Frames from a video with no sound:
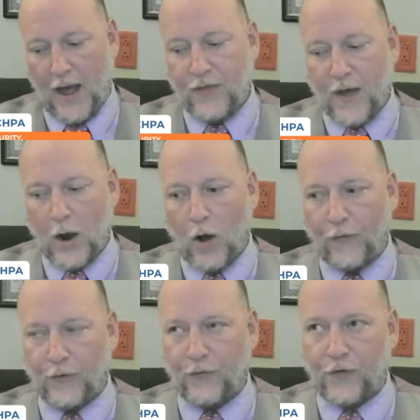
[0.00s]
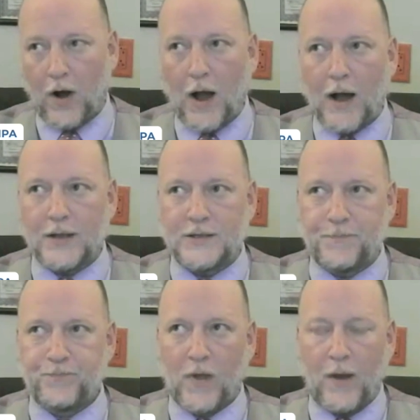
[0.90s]
And then also for
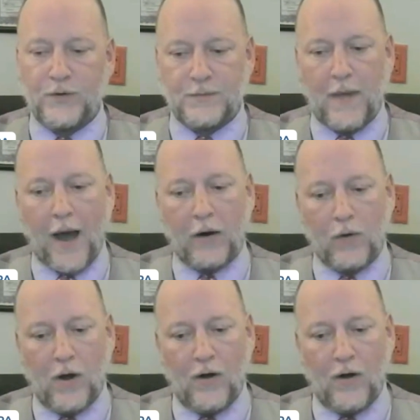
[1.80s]
us, it was a matter